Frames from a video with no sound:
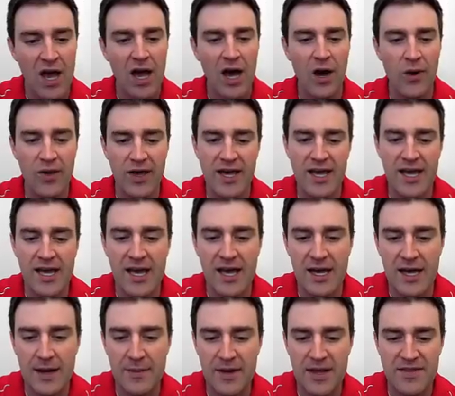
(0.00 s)
Okay,
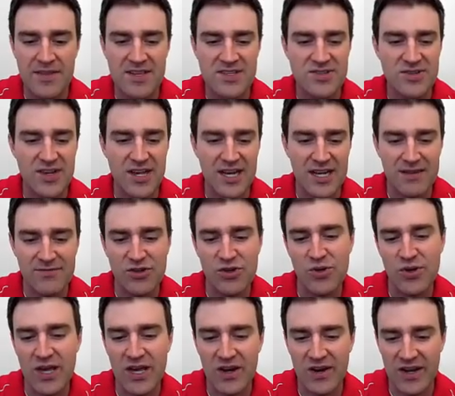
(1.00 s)
um, and these are kind of
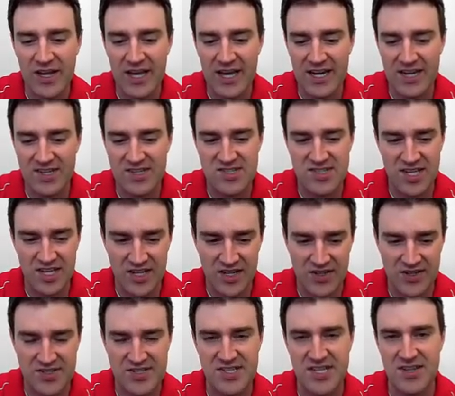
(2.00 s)
eukaryotic
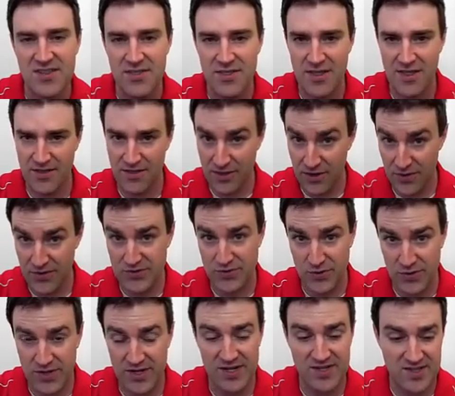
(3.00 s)
cells that, that those
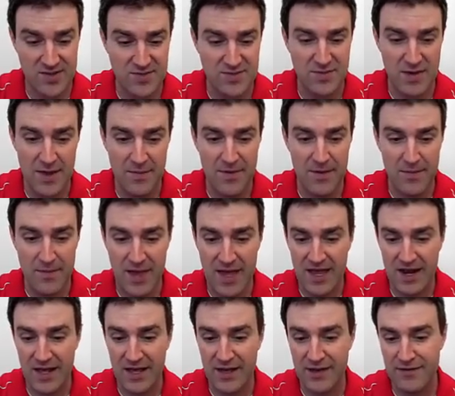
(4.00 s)
organisms might be made
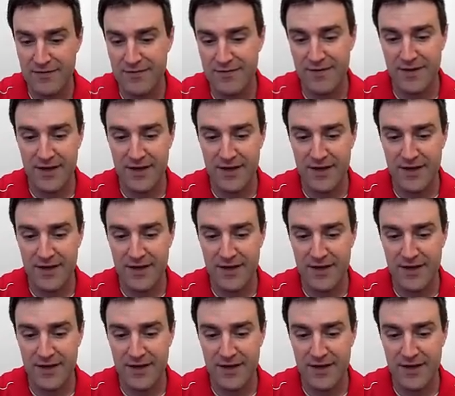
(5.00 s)
of.